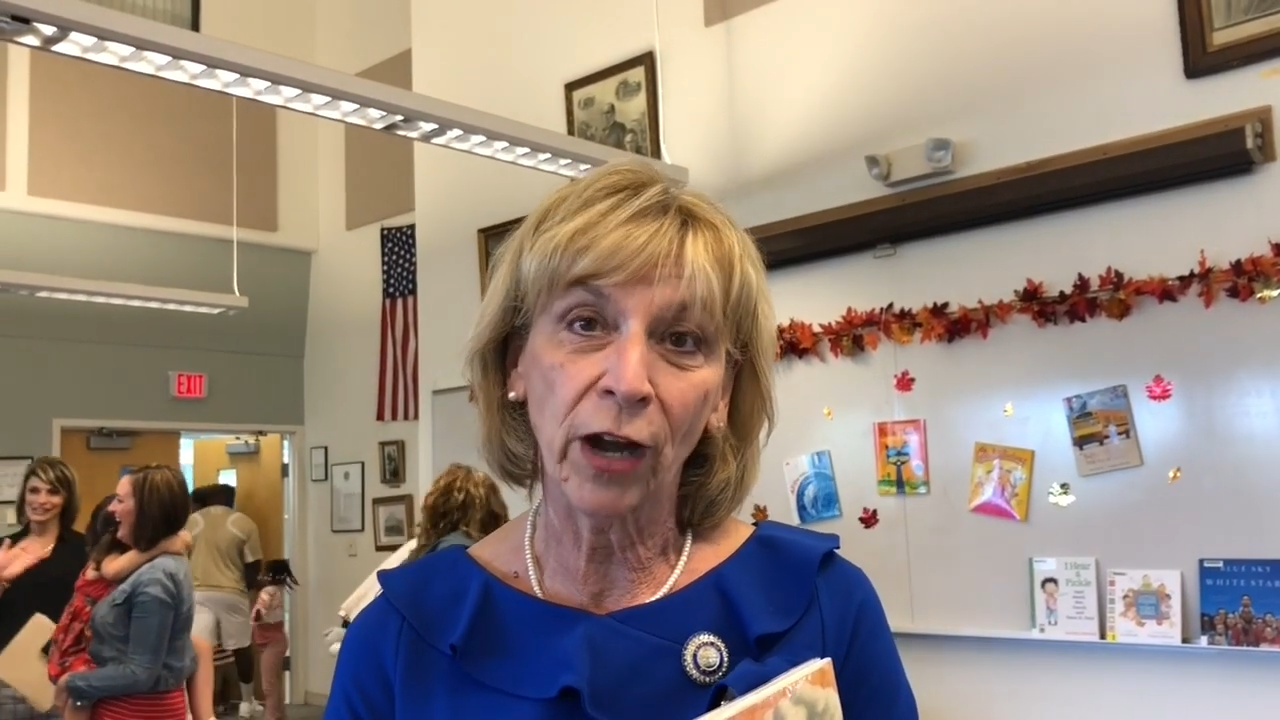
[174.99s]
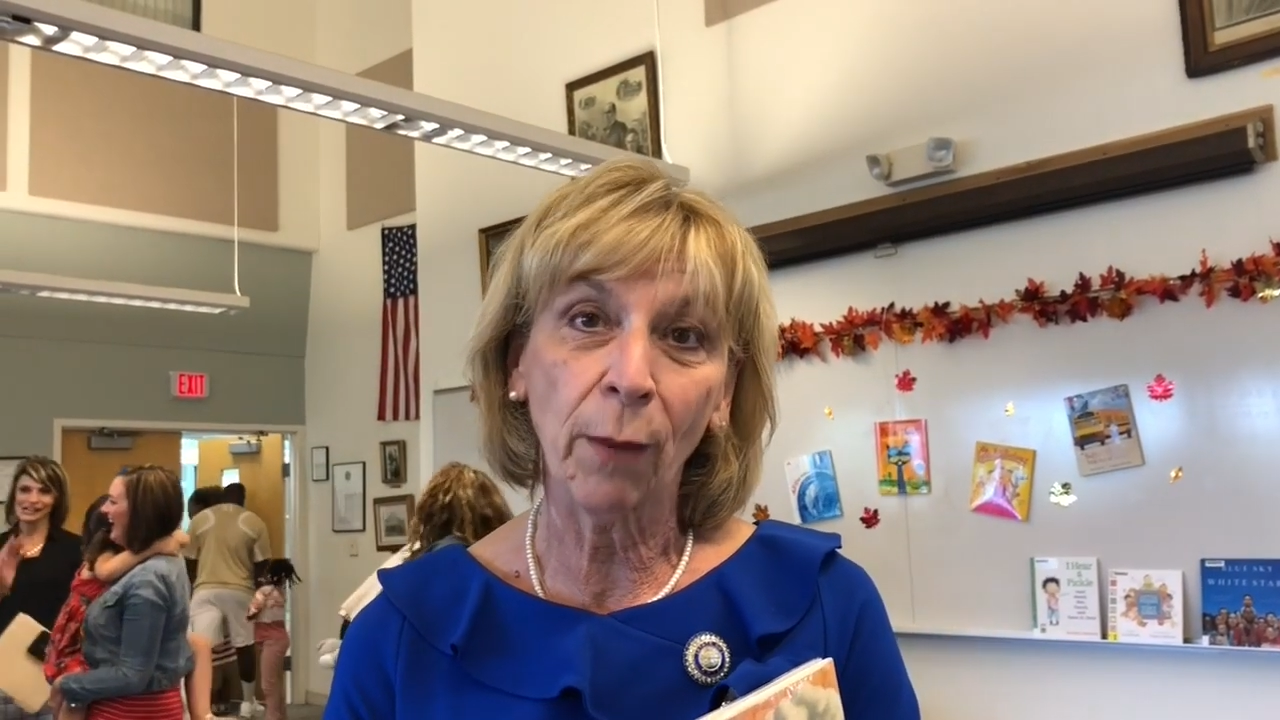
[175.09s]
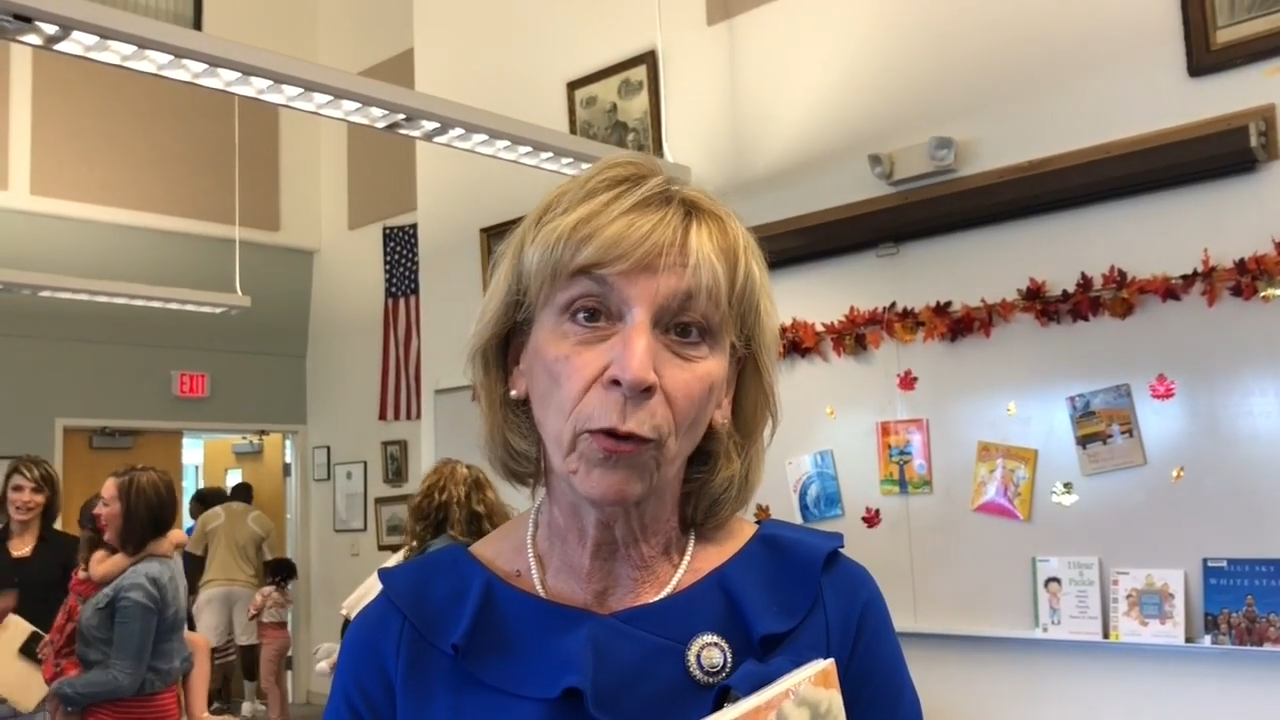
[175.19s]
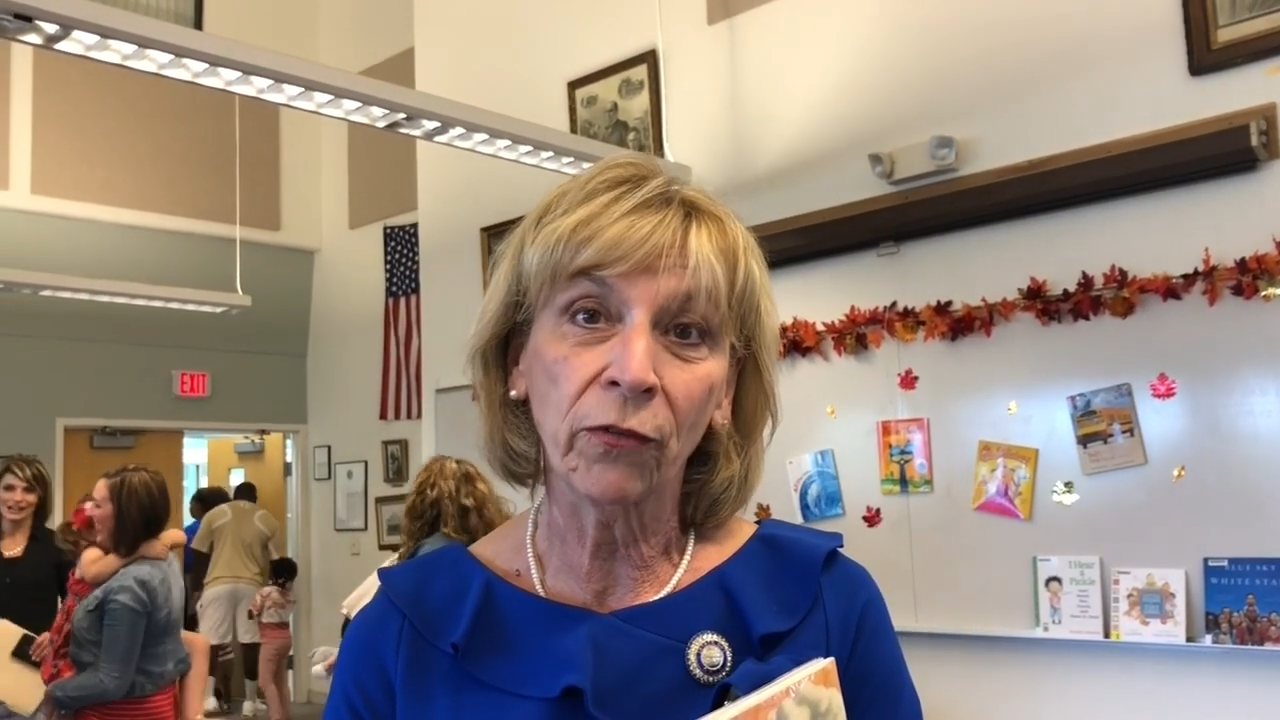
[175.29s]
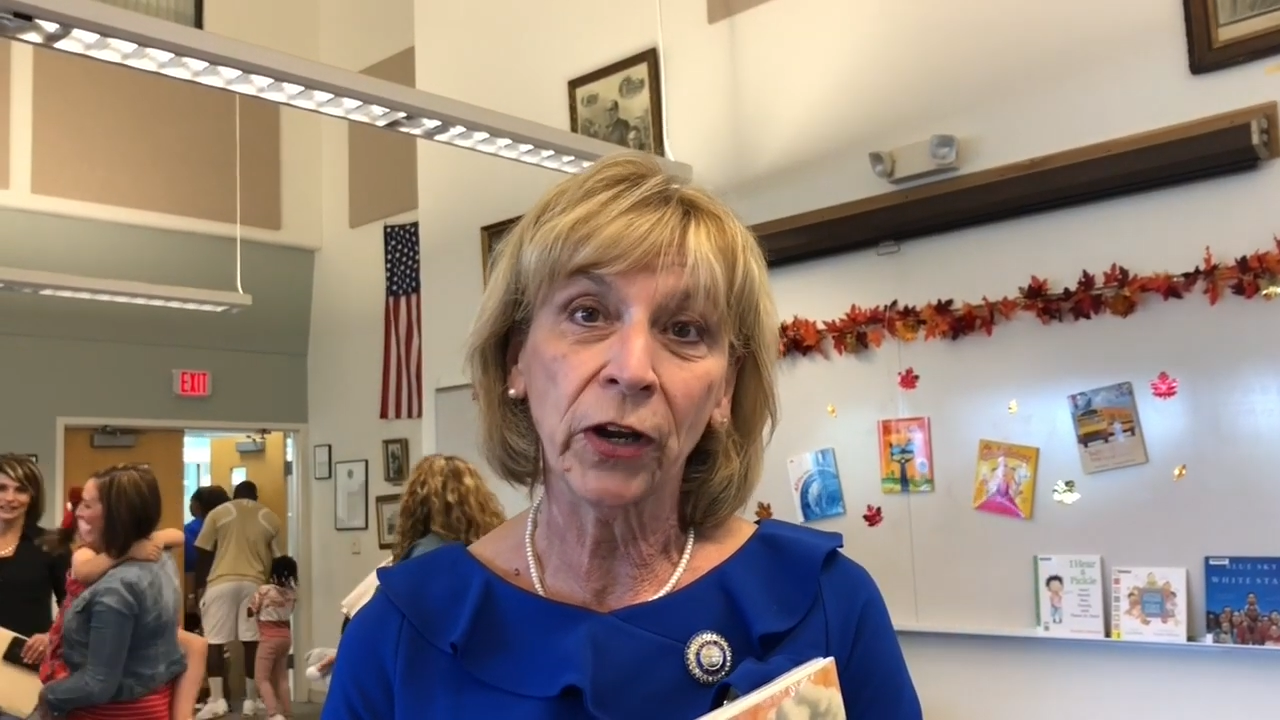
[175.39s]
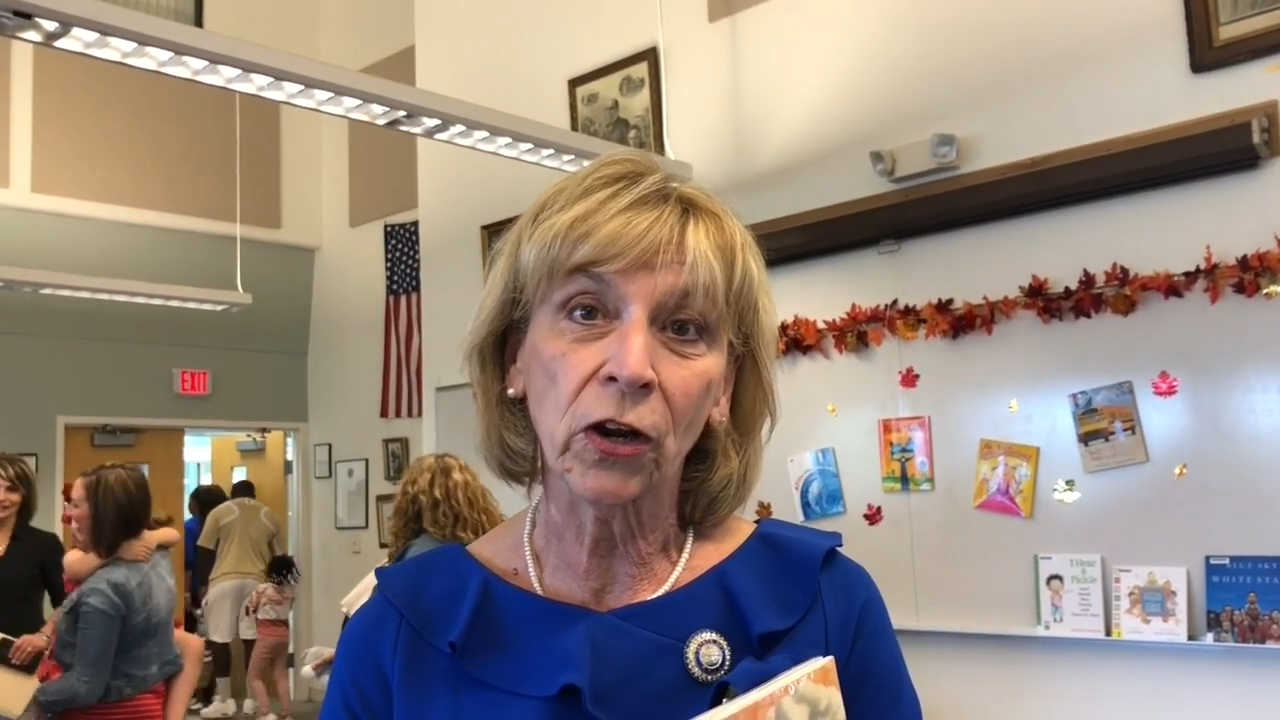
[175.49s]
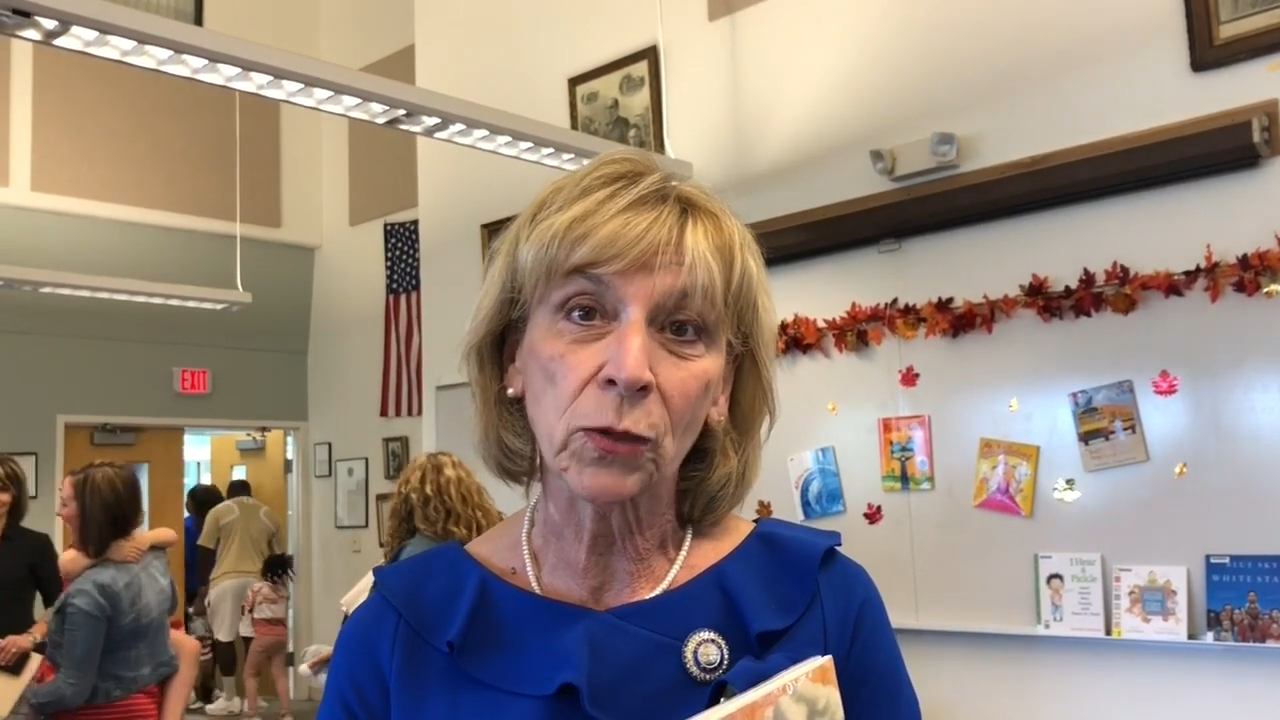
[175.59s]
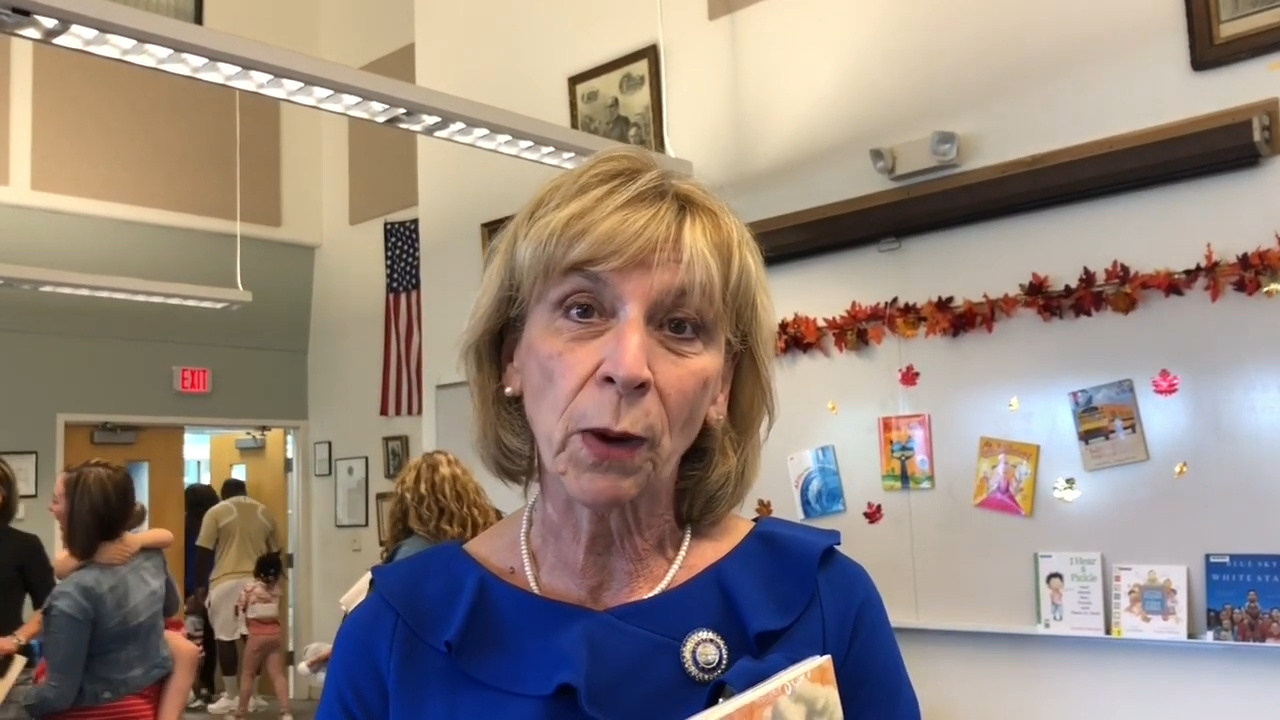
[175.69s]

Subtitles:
number of years,